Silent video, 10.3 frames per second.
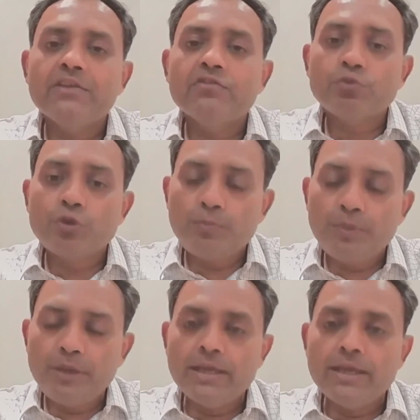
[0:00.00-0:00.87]
guess
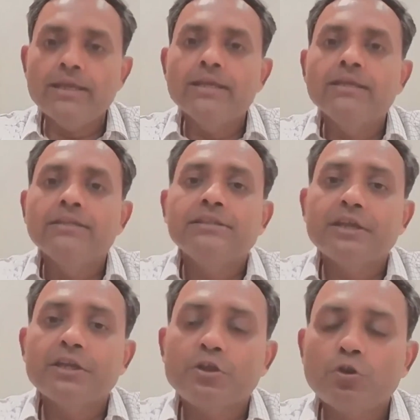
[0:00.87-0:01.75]
would be
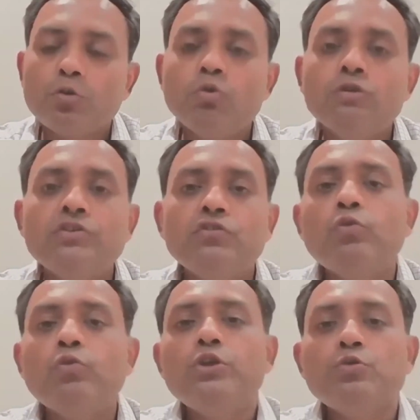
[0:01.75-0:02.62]
that growth
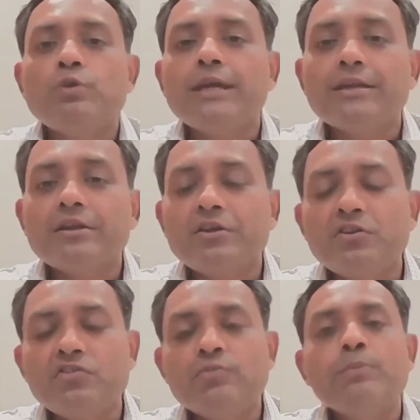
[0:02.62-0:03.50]
is going to get a
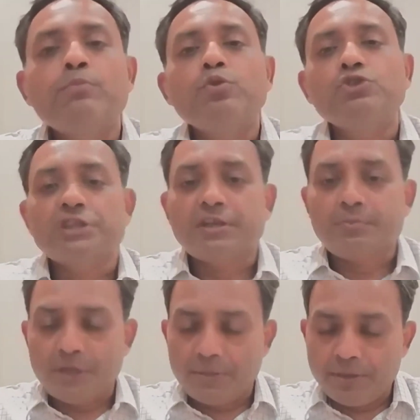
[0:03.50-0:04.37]

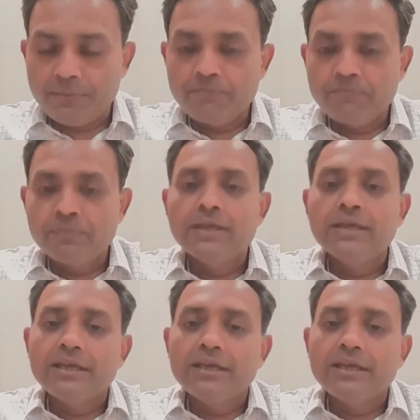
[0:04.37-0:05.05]
disproportionate premium.